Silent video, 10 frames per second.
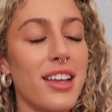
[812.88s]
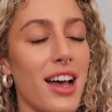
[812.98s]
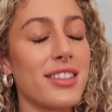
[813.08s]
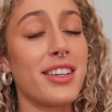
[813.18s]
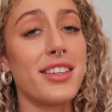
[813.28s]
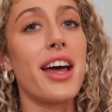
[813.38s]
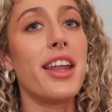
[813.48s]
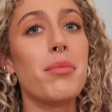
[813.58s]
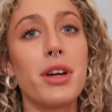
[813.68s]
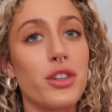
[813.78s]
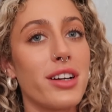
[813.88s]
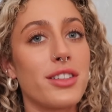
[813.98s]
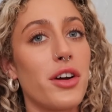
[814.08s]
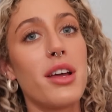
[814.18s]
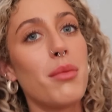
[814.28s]
as I said, in my
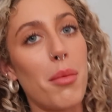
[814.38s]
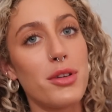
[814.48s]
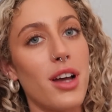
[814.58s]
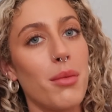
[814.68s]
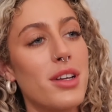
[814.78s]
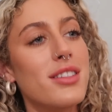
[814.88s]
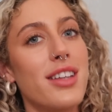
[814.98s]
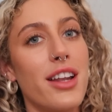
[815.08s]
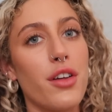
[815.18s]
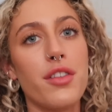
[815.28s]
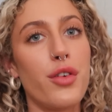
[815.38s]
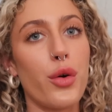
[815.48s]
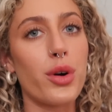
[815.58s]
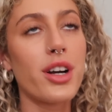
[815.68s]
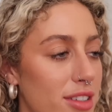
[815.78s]
dressing gown, in my pajamas, sitting on the
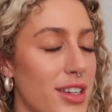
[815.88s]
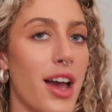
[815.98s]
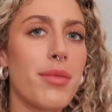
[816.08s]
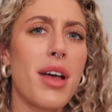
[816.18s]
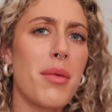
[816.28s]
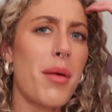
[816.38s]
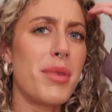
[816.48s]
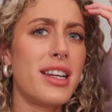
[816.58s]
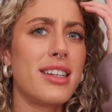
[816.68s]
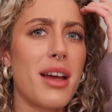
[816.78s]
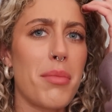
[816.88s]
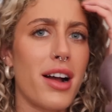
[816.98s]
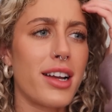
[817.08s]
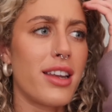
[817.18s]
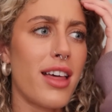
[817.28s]
floor. So yeah, I maybe need to get
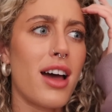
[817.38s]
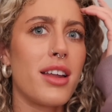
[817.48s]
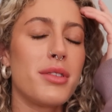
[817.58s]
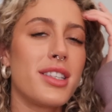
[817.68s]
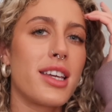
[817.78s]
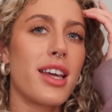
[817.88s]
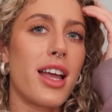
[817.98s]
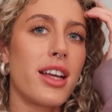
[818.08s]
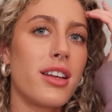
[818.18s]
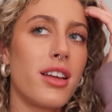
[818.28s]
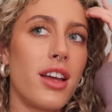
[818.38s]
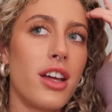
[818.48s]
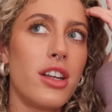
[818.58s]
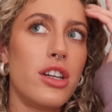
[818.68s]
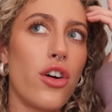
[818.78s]
back into that, and I was thinking
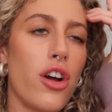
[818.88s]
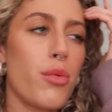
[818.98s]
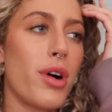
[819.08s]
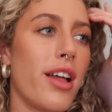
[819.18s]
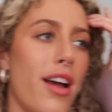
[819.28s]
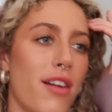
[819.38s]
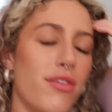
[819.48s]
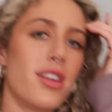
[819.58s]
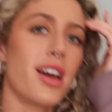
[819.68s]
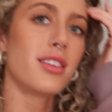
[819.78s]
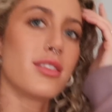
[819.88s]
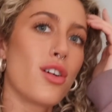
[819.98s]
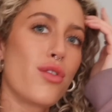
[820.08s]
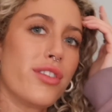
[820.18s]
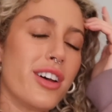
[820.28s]
now while I have a nice
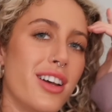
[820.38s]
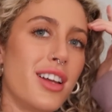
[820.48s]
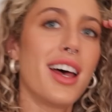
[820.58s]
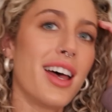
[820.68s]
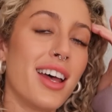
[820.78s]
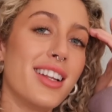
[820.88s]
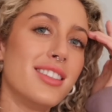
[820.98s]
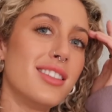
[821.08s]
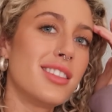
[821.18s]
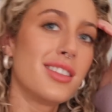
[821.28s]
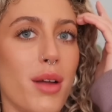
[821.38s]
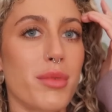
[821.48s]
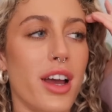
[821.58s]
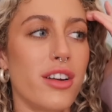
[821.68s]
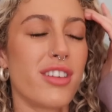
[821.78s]
sofa and I'm
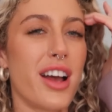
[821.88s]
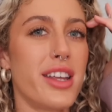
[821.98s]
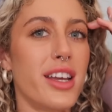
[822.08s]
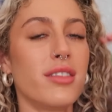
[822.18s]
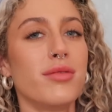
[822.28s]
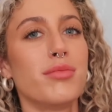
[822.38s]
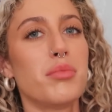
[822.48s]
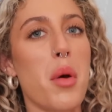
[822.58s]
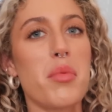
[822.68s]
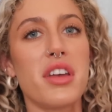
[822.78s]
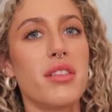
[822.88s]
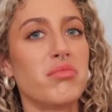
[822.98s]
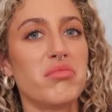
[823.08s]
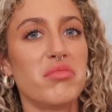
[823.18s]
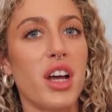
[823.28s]
kind of ready, maybe
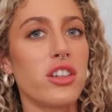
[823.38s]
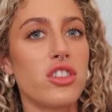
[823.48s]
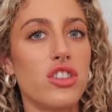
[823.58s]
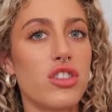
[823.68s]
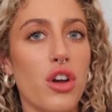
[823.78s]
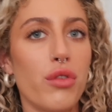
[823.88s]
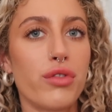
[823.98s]
I should just go